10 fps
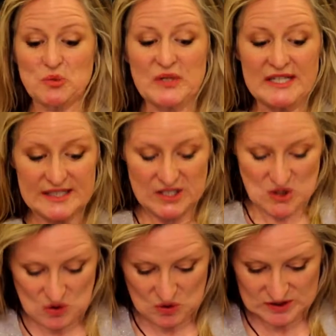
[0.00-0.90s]
really
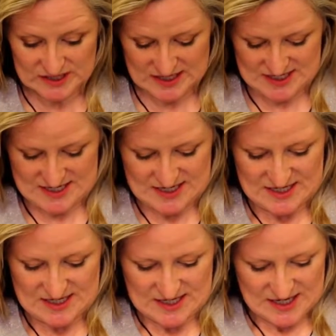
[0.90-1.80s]
cold,
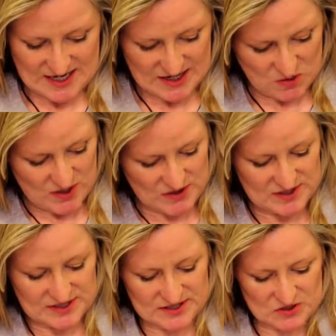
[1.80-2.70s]
I wear
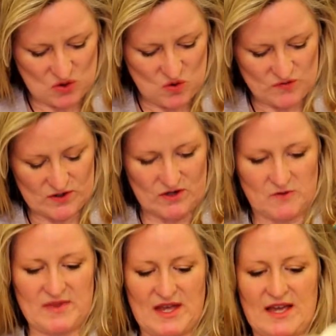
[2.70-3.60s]
this over,
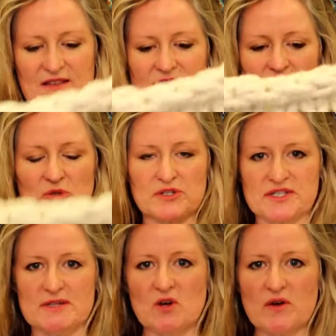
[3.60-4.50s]
oh, I had the shoulder
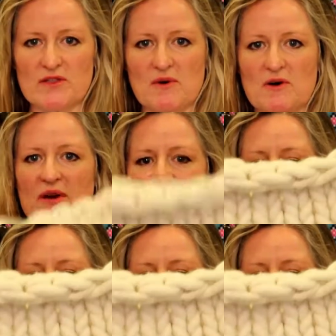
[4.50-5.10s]
seam going the wrong way,